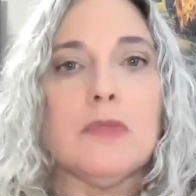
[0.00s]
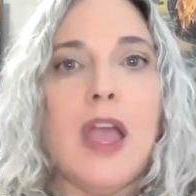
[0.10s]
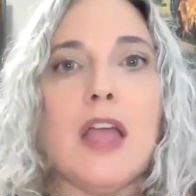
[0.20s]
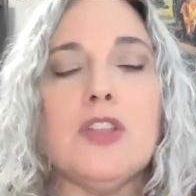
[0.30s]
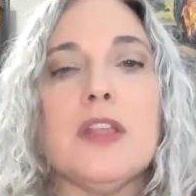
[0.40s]

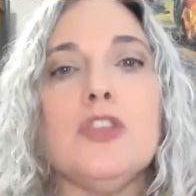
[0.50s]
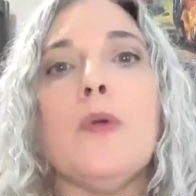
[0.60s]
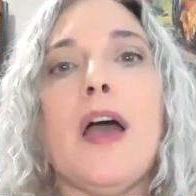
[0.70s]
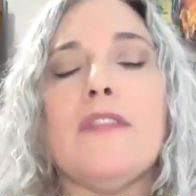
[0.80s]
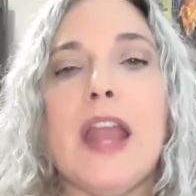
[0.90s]
And then you
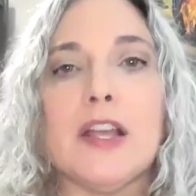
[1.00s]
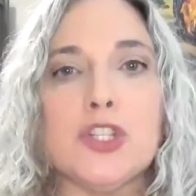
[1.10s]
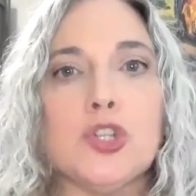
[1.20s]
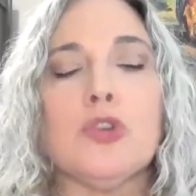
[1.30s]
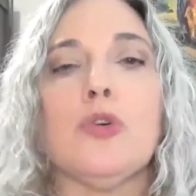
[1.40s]
have an
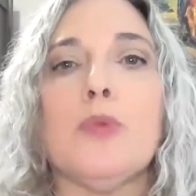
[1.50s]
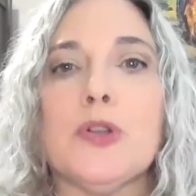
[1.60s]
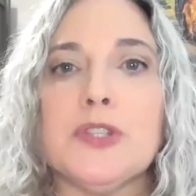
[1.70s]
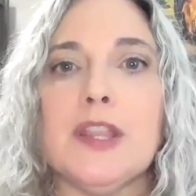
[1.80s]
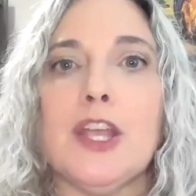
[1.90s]
external
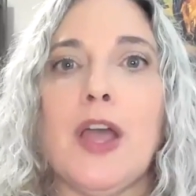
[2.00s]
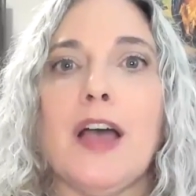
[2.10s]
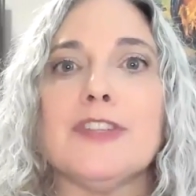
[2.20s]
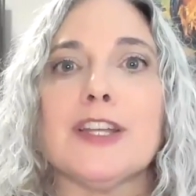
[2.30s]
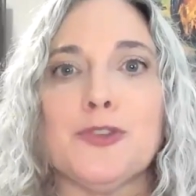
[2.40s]
person that you
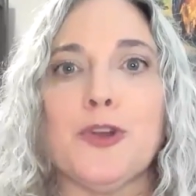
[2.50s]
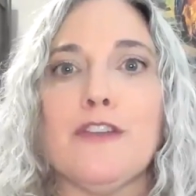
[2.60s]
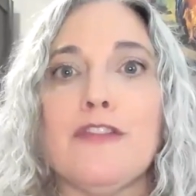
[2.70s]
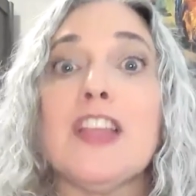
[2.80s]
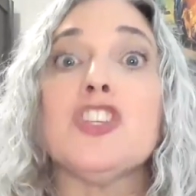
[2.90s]
have to sort
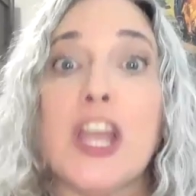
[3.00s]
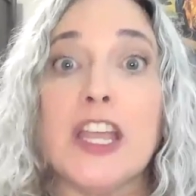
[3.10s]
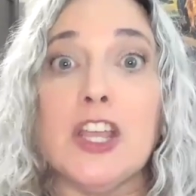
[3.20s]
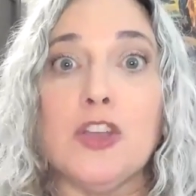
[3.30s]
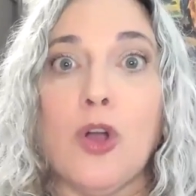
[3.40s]
of
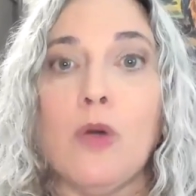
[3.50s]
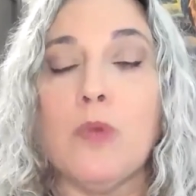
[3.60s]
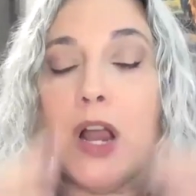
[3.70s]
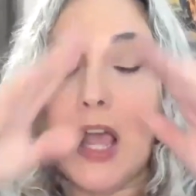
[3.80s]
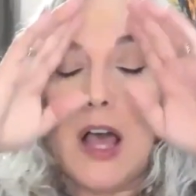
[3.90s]
checking your
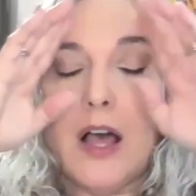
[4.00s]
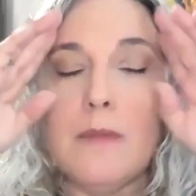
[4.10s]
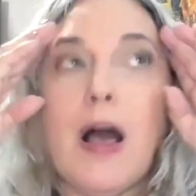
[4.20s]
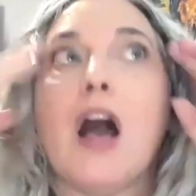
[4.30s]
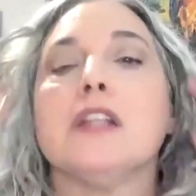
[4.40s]
homework.
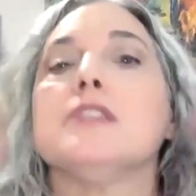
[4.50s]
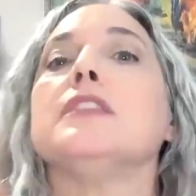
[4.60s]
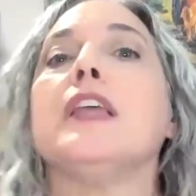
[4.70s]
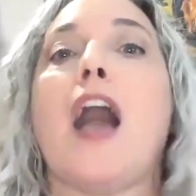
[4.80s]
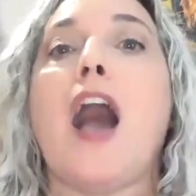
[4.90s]

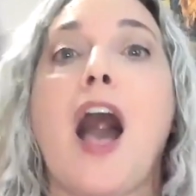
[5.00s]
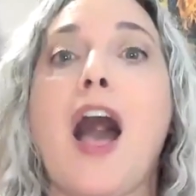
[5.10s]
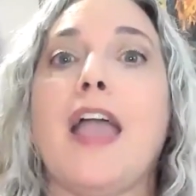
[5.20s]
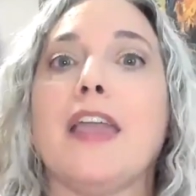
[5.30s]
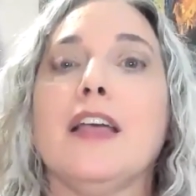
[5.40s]
Honestly,
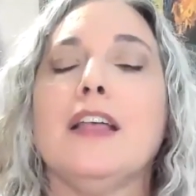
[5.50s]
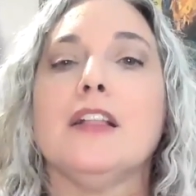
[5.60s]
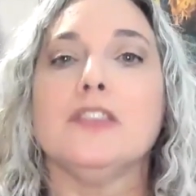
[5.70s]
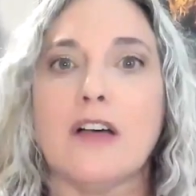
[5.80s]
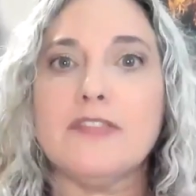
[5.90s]
I
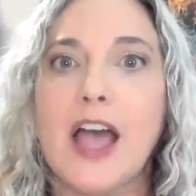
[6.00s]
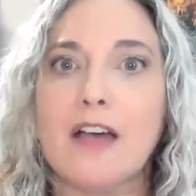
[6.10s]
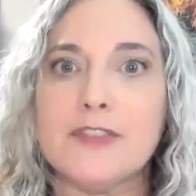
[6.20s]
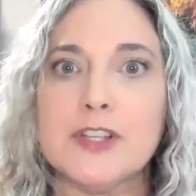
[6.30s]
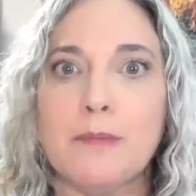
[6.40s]
love to
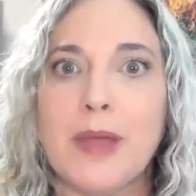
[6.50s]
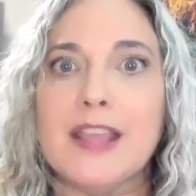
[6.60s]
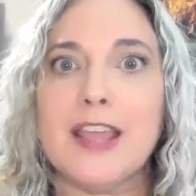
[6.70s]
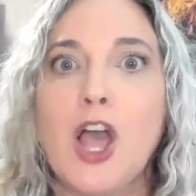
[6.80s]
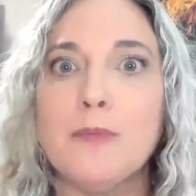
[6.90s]
have
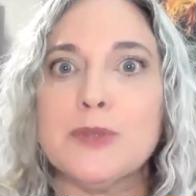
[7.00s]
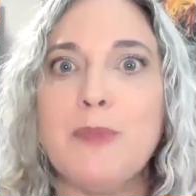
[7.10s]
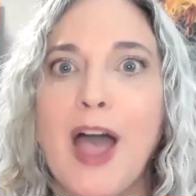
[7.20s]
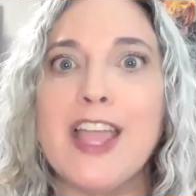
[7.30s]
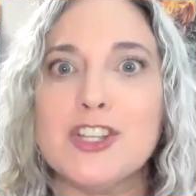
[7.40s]
somebody that comes
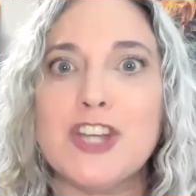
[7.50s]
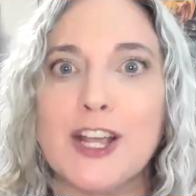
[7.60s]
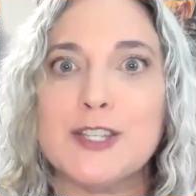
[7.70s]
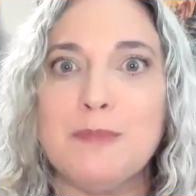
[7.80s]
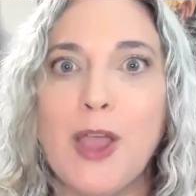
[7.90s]
by and
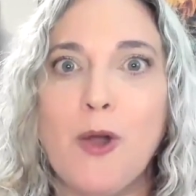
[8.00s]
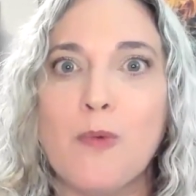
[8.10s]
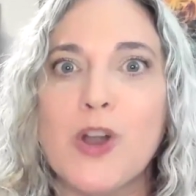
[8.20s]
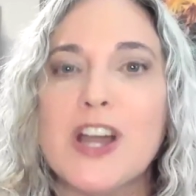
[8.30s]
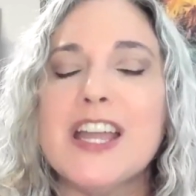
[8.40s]
checks my
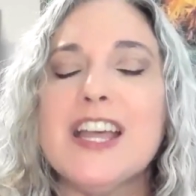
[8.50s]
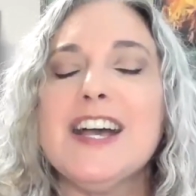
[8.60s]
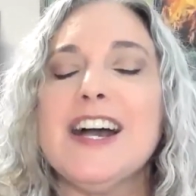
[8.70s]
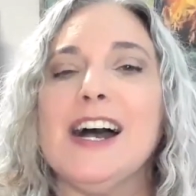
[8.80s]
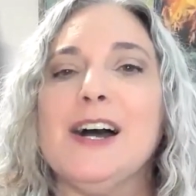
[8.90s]
homework.
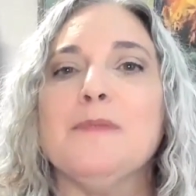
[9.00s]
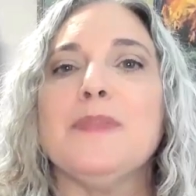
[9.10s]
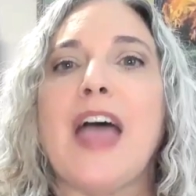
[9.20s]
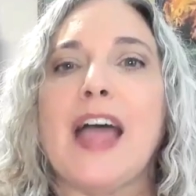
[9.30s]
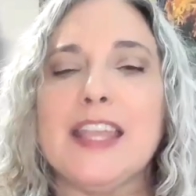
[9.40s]

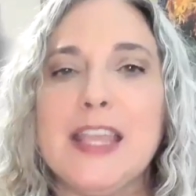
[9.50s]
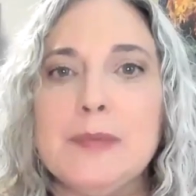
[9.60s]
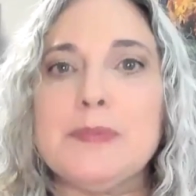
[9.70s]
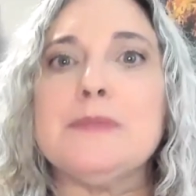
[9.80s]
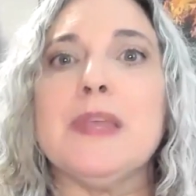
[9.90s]
That
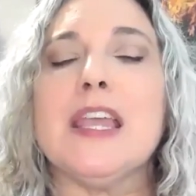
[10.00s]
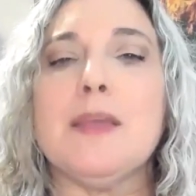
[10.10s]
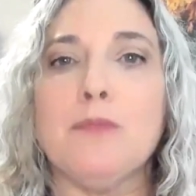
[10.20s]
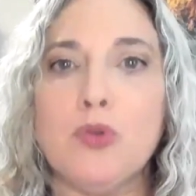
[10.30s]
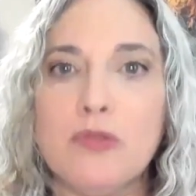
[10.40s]
keeps
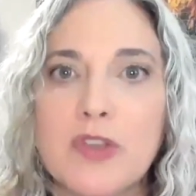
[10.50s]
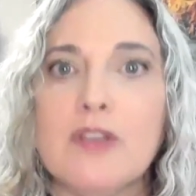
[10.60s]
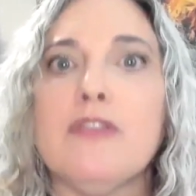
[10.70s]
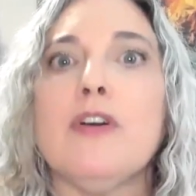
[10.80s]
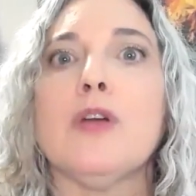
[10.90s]
me moving
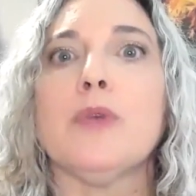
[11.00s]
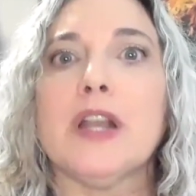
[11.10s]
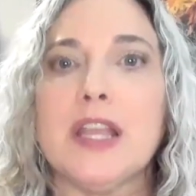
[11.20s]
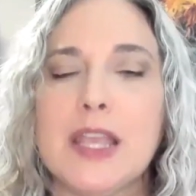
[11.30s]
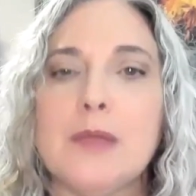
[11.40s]
forward
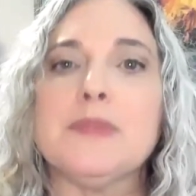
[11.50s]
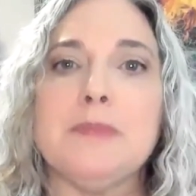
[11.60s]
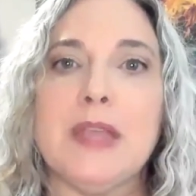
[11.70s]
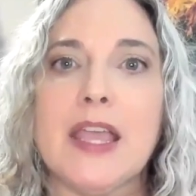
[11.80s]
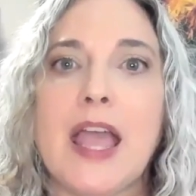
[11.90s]
and keeps
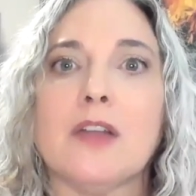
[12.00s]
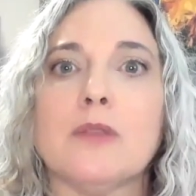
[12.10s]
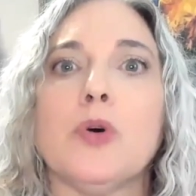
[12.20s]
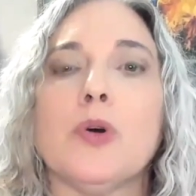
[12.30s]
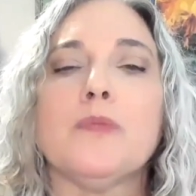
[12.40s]
me
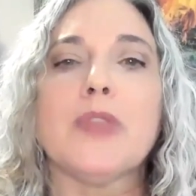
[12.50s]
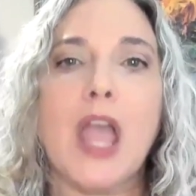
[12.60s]
accountable.